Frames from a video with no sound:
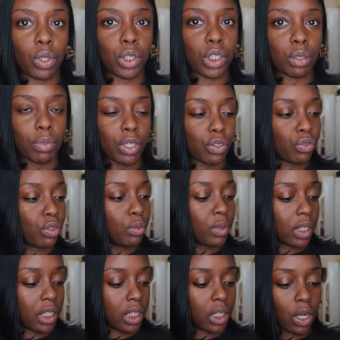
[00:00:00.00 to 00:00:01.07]
oyster
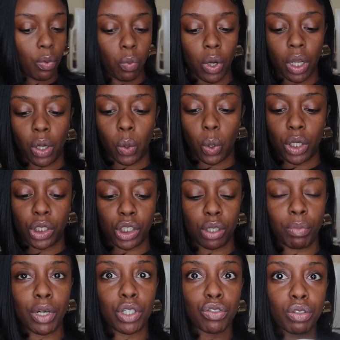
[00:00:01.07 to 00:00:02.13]
mushrooms these are what
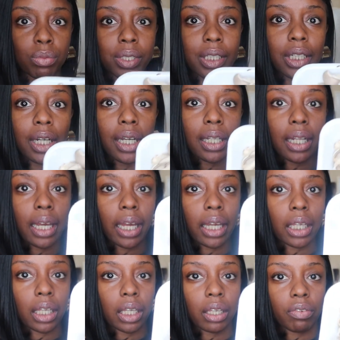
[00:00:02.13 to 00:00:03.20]
oyster mushrooms look
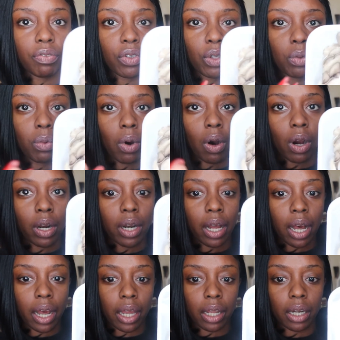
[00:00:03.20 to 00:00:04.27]
like if you are
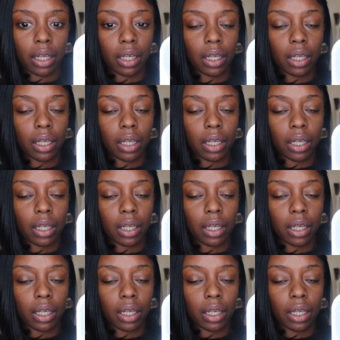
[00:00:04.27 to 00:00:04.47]
not